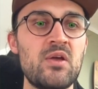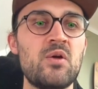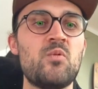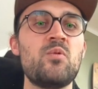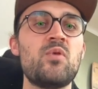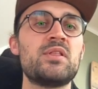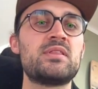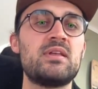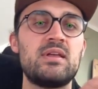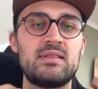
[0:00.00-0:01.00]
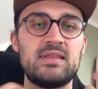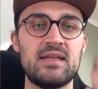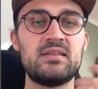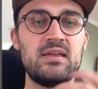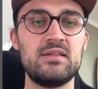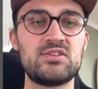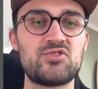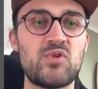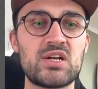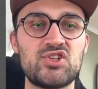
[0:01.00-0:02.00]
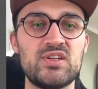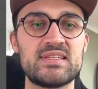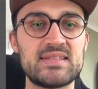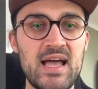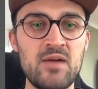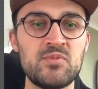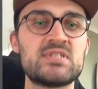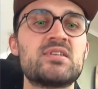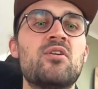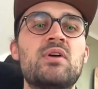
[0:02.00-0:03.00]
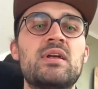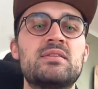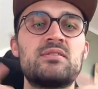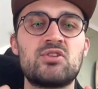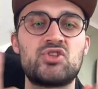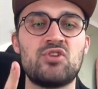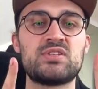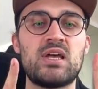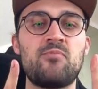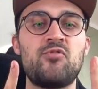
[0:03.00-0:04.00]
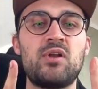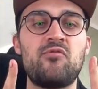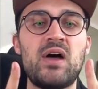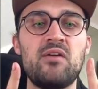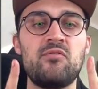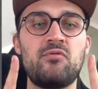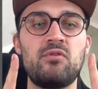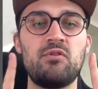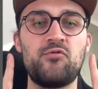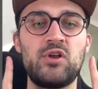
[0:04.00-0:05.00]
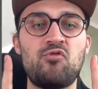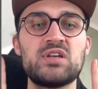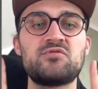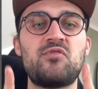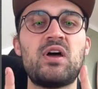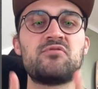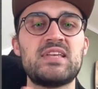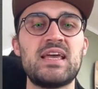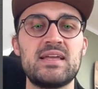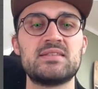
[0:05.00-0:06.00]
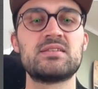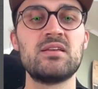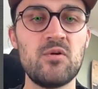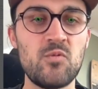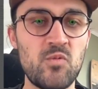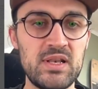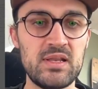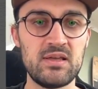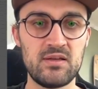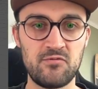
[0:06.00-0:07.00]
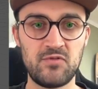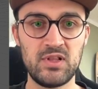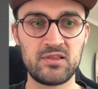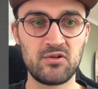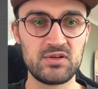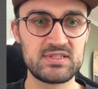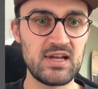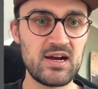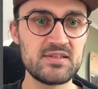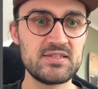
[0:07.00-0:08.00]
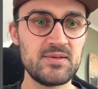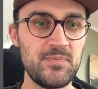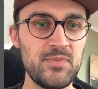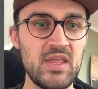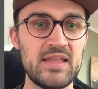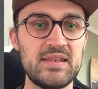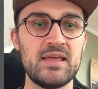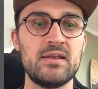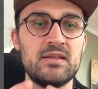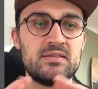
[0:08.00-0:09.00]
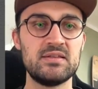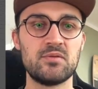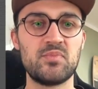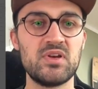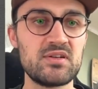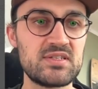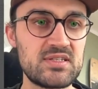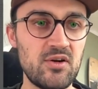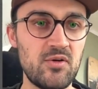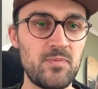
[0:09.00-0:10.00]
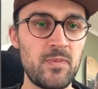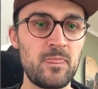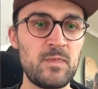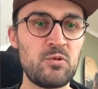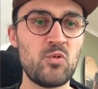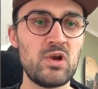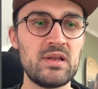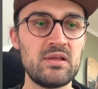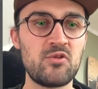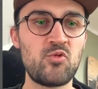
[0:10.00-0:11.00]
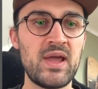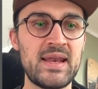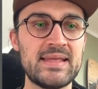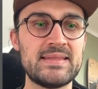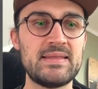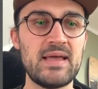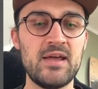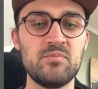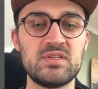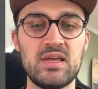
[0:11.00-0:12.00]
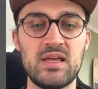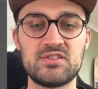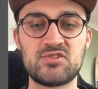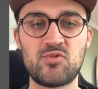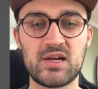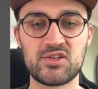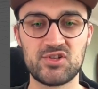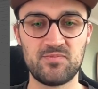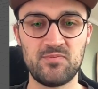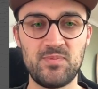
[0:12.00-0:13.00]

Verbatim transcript: We want the, that the instruction is timed, so it shows up for the five for the first five seconds when the filter starts, and then it disappears. So we will create a timed instruction.